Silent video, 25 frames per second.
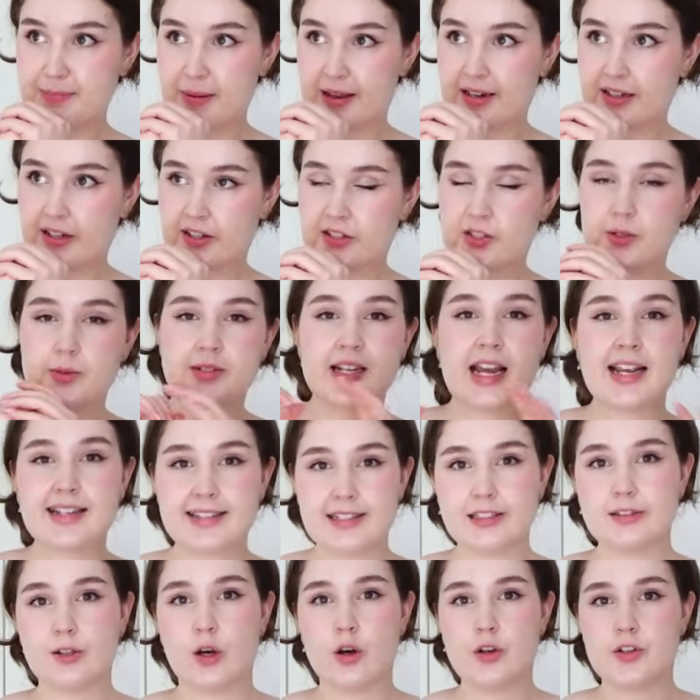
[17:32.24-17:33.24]
spender, so it
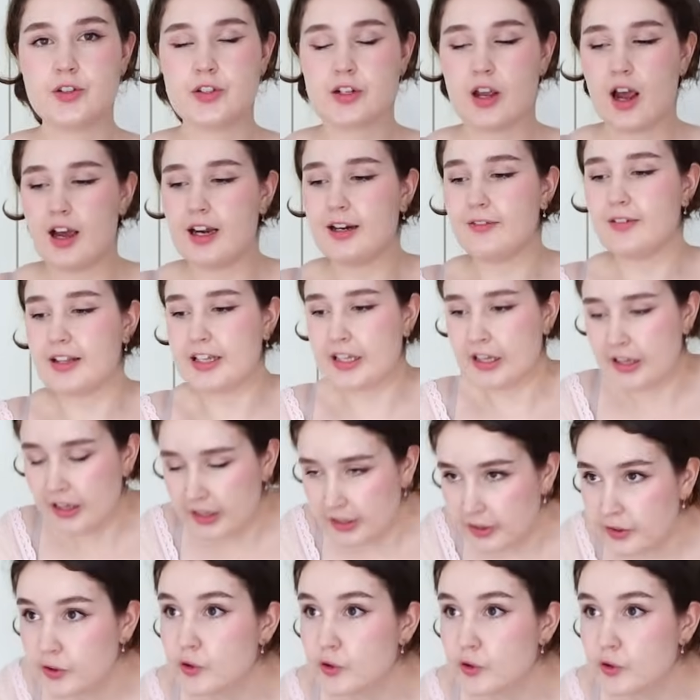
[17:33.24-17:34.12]
takes a lot to kind of like